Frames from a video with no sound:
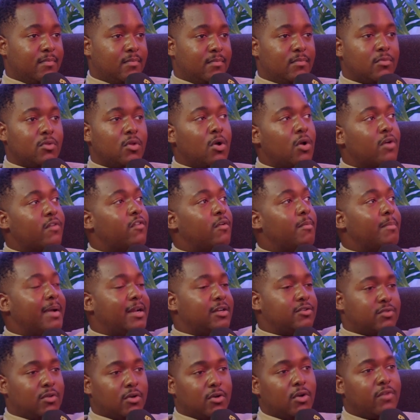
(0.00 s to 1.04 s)
Don't go for
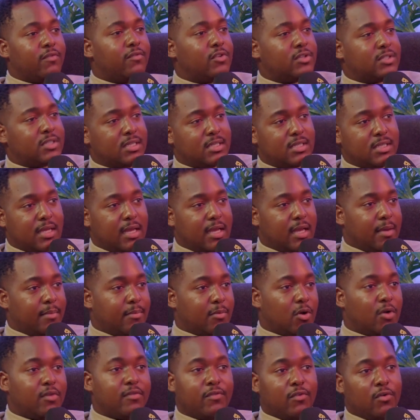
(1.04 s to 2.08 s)
Metro, go for City AM.
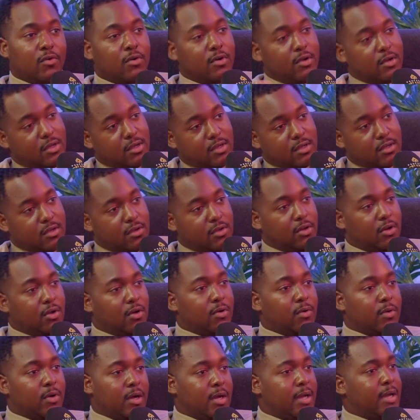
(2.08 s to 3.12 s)
Go for,
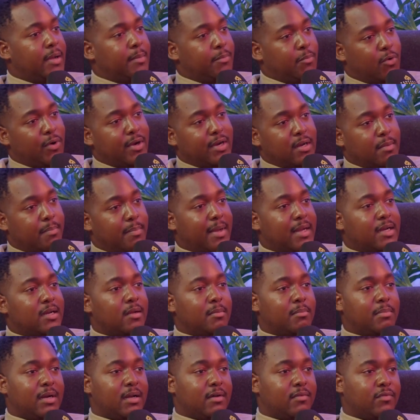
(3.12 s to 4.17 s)
a more
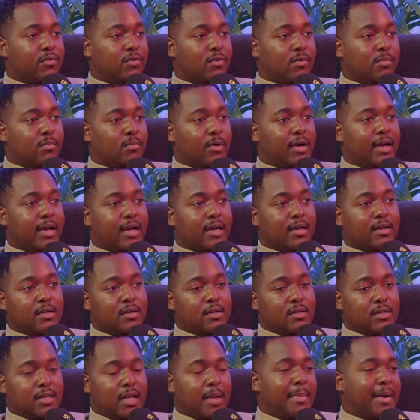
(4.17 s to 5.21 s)
independent platform where
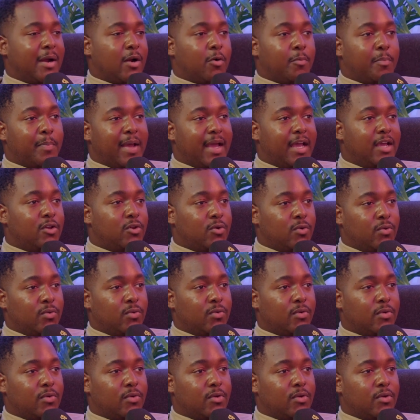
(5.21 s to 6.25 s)
they might not pay you
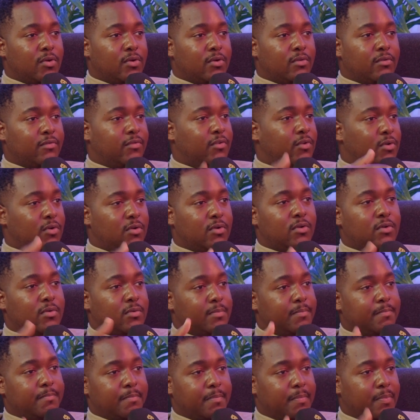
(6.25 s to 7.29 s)
for
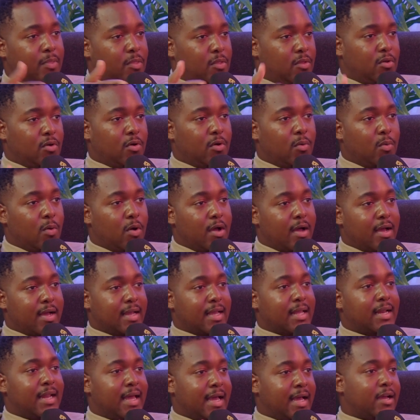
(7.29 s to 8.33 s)
your
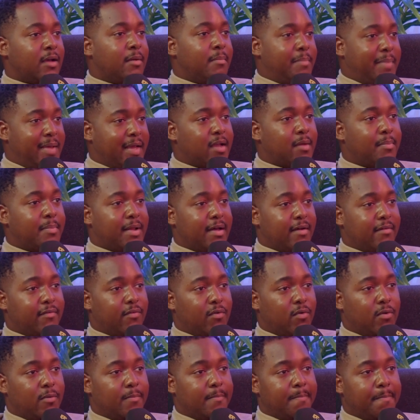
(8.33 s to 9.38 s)
work like a bigger
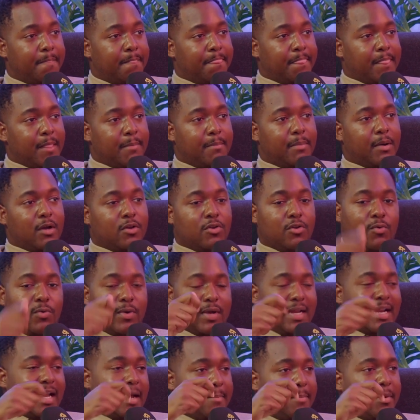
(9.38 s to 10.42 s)
platform, but you'll
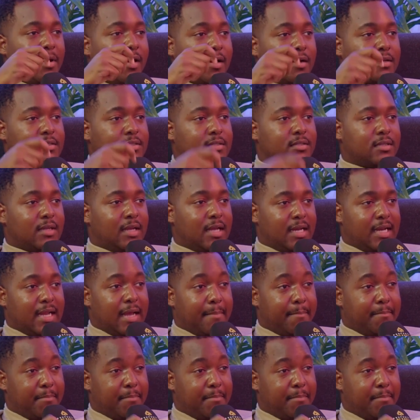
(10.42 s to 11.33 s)
get that pass. And that